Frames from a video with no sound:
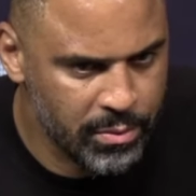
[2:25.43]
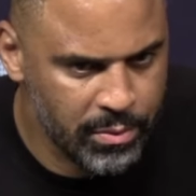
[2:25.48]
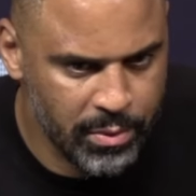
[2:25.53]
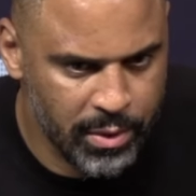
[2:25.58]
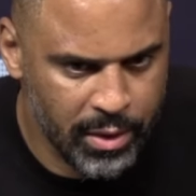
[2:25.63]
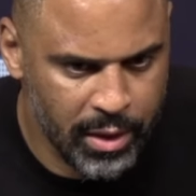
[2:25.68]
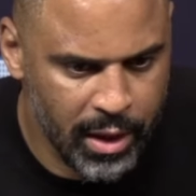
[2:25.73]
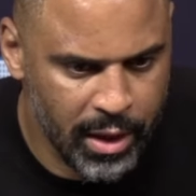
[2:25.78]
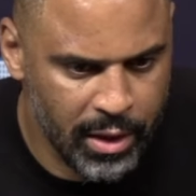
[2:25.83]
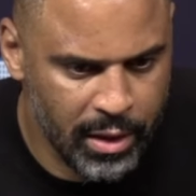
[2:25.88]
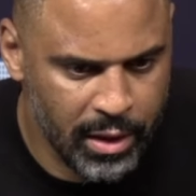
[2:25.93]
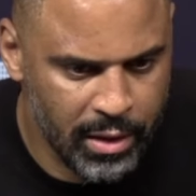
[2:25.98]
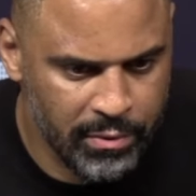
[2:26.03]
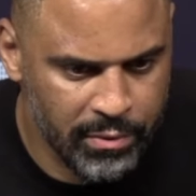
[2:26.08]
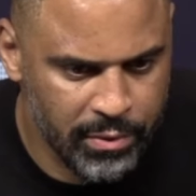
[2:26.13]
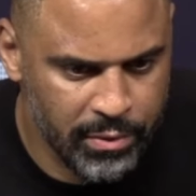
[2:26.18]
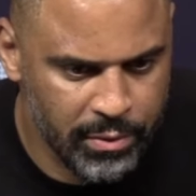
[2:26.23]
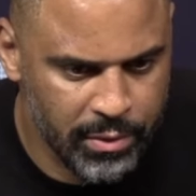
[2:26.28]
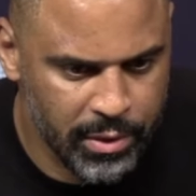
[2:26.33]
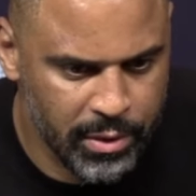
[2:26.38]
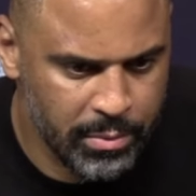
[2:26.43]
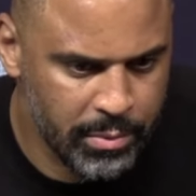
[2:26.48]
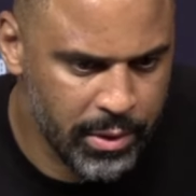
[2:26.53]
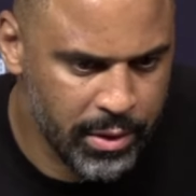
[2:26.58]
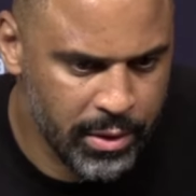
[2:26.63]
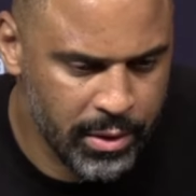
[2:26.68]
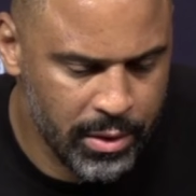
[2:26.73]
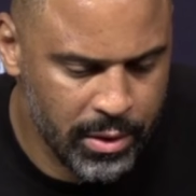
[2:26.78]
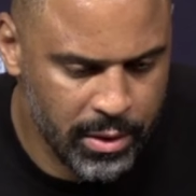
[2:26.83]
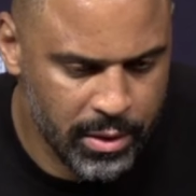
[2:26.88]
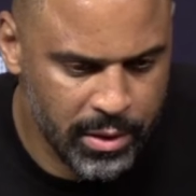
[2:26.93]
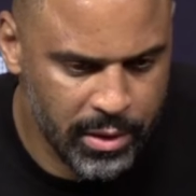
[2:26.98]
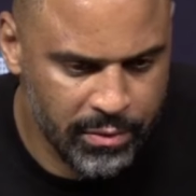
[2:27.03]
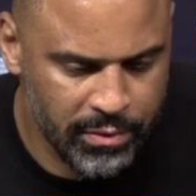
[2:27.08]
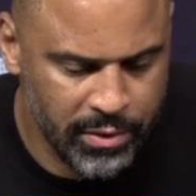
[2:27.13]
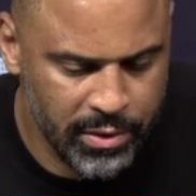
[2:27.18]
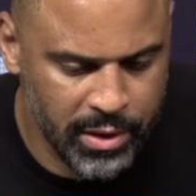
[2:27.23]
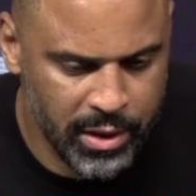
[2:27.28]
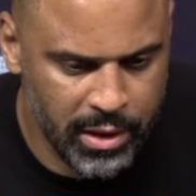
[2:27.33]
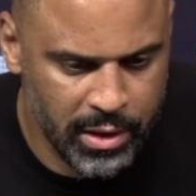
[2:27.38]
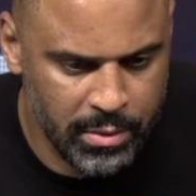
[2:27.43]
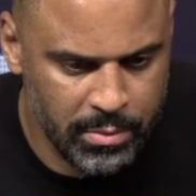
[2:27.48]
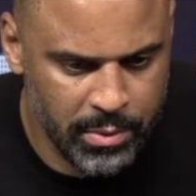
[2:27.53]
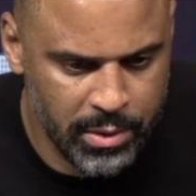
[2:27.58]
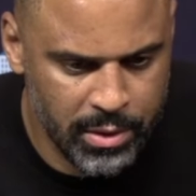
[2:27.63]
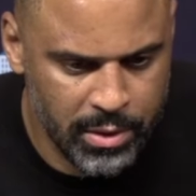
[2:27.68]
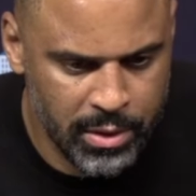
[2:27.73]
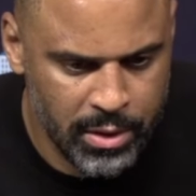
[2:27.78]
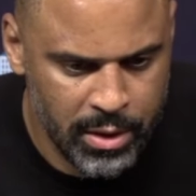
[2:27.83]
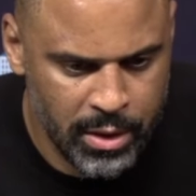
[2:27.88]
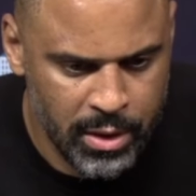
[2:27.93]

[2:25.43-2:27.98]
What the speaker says: at a high level, we're going to be a different team.